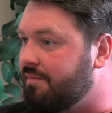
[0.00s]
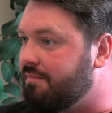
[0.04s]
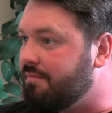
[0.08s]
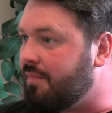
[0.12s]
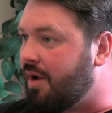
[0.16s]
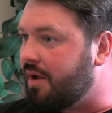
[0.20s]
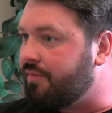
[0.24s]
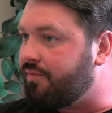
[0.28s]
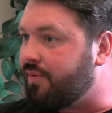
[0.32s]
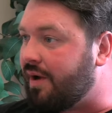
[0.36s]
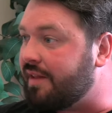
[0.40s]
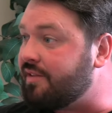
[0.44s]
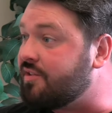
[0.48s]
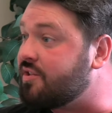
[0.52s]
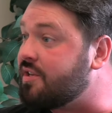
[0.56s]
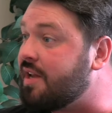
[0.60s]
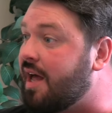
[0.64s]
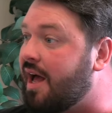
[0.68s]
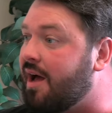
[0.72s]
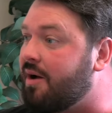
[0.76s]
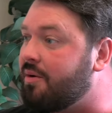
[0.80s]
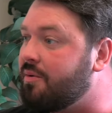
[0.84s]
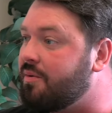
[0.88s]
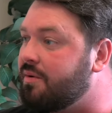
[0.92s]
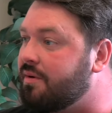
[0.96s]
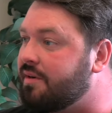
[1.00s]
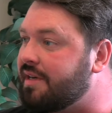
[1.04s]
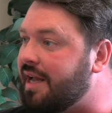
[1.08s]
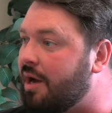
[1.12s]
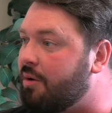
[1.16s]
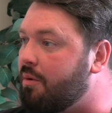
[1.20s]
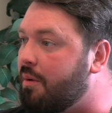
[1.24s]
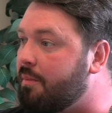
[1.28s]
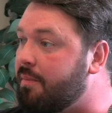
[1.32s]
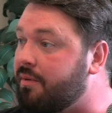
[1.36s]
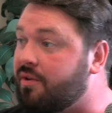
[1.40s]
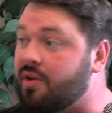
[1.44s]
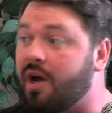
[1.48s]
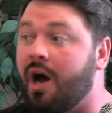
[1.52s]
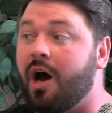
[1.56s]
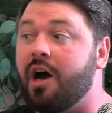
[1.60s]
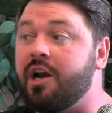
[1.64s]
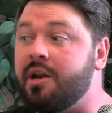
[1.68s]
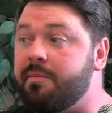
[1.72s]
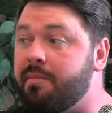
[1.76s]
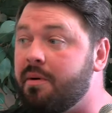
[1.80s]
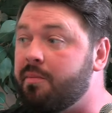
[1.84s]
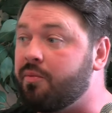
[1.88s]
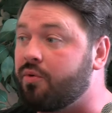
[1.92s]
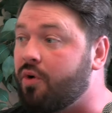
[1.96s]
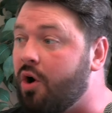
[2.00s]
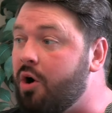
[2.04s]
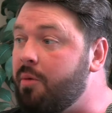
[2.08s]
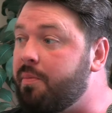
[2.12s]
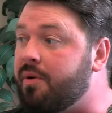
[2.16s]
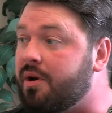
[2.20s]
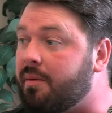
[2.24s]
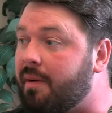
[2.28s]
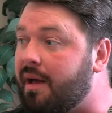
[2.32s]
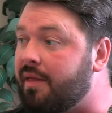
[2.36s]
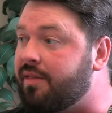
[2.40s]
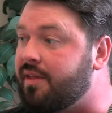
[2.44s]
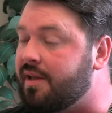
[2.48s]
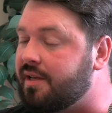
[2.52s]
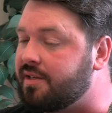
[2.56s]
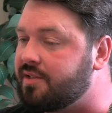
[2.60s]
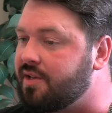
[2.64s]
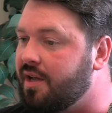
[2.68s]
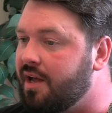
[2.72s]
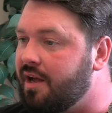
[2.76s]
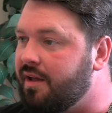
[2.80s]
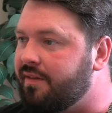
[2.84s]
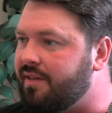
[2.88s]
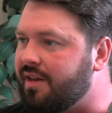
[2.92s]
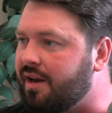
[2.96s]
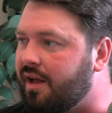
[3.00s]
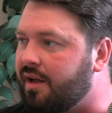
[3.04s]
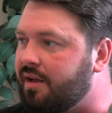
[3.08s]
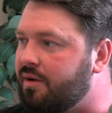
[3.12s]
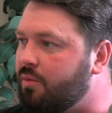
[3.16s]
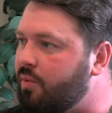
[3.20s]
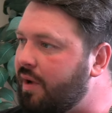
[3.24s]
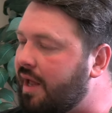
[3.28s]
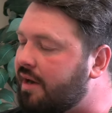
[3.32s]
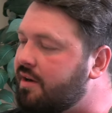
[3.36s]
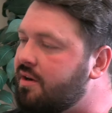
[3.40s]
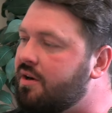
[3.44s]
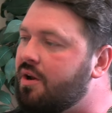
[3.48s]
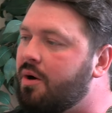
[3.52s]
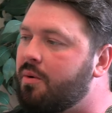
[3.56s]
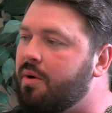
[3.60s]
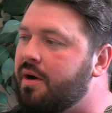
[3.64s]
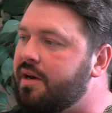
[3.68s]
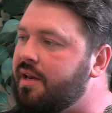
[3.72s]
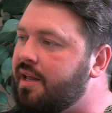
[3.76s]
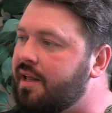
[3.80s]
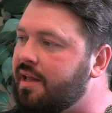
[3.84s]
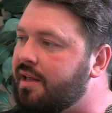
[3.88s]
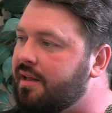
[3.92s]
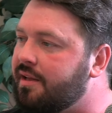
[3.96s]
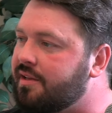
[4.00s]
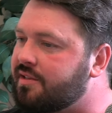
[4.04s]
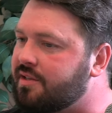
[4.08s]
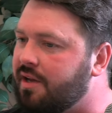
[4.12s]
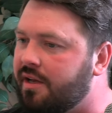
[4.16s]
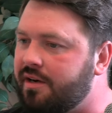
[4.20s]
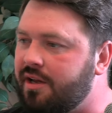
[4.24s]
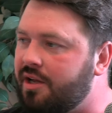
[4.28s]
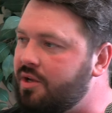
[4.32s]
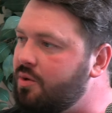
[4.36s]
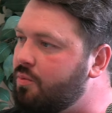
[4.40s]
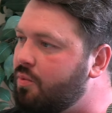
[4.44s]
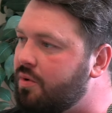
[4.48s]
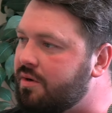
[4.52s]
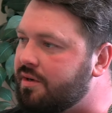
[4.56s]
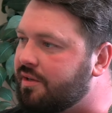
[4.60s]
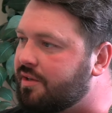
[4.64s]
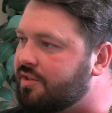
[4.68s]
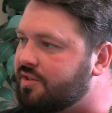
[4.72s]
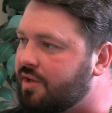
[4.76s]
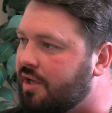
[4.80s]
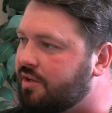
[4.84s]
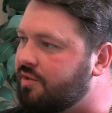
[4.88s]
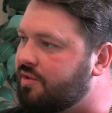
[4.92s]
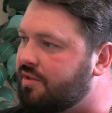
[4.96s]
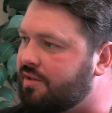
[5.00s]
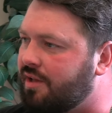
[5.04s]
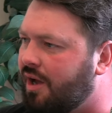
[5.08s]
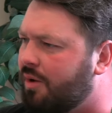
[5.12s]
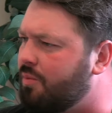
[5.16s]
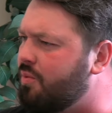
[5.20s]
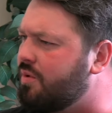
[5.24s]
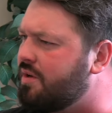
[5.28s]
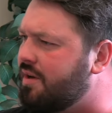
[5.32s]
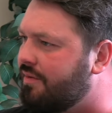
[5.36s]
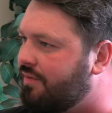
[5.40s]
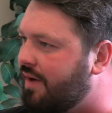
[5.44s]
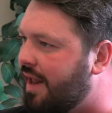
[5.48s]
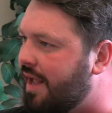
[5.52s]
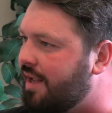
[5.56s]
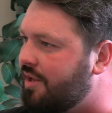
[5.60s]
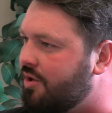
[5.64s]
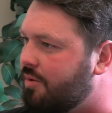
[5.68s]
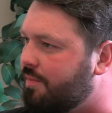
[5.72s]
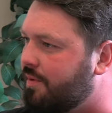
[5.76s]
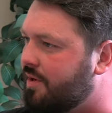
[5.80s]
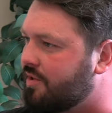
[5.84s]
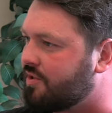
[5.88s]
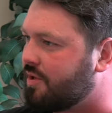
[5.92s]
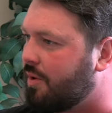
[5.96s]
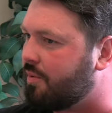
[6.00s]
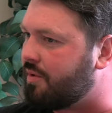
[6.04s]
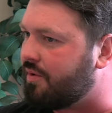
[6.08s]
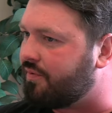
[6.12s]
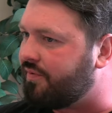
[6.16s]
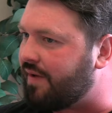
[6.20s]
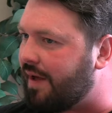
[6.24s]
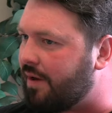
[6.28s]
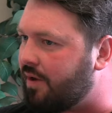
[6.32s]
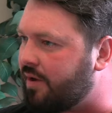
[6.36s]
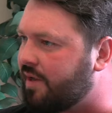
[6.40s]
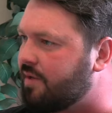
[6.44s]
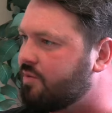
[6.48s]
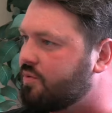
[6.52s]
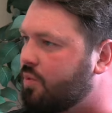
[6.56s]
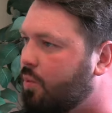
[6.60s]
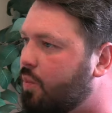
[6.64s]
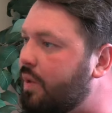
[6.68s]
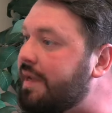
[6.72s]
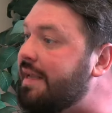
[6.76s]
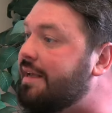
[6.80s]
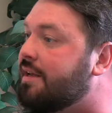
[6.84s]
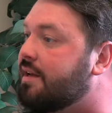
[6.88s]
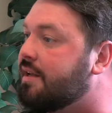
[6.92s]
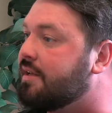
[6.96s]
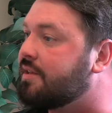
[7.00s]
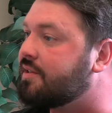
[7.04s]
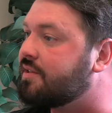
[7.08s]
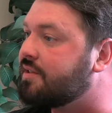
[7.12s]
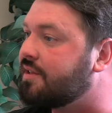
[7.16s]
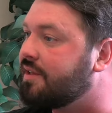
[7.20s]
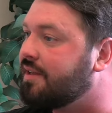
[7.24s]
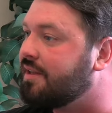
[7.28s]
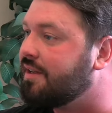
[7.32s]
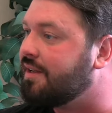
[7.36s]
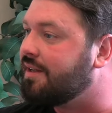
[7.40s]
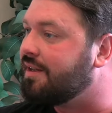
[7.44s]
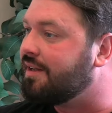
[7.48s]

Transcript: My friends now, now I'm a tiny bit more open about things. They're like, "We had no idea." It's like, "No, you wouldn't," because I, I wouldn't have let you because I would have felt like it was a weakness,